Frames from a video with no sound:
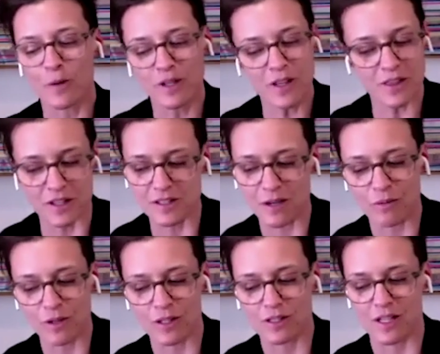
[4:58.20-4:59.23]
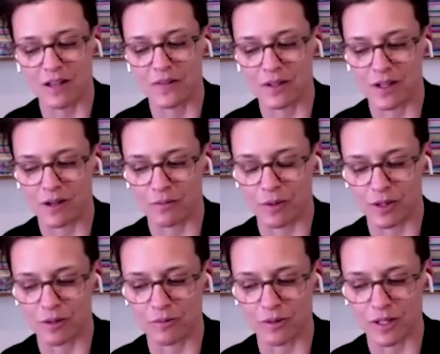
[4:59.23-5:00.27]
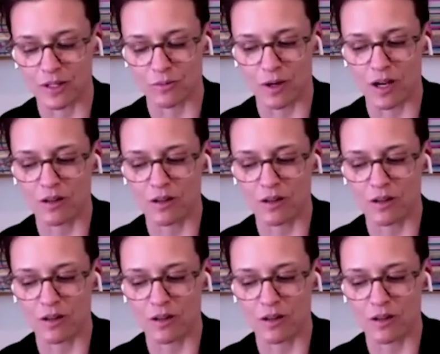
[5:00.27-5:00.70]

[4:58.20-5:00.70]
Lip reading: And one of the things I want to dive in on with you as